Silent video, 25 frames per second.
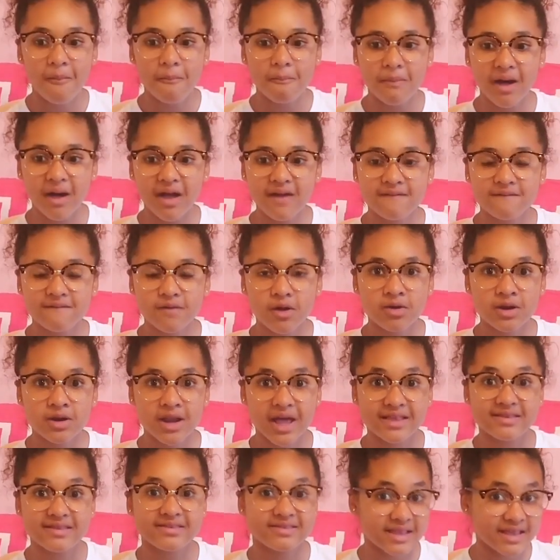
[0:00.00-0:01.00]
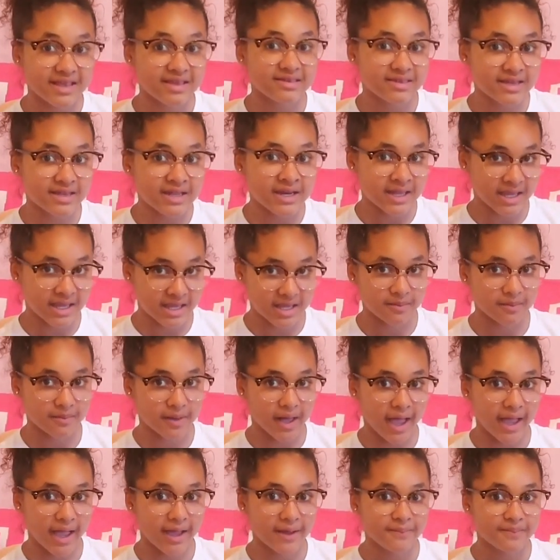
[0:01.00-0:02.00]
My phone has 16
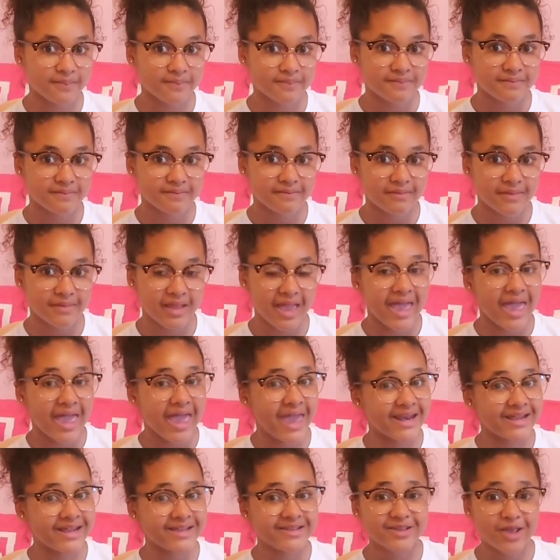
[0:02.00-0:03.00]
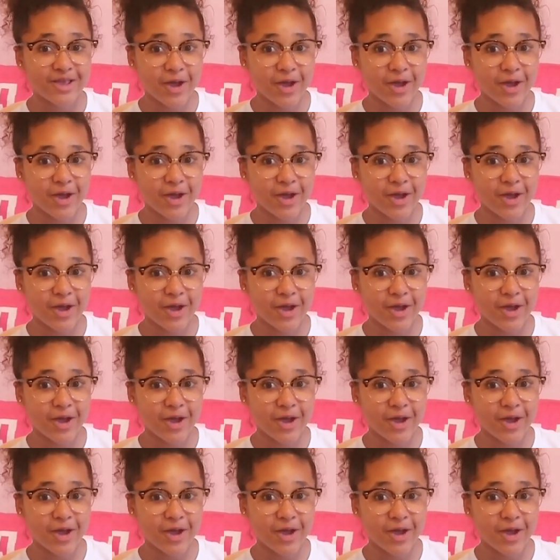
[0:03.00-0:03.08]
gigabytes. And it's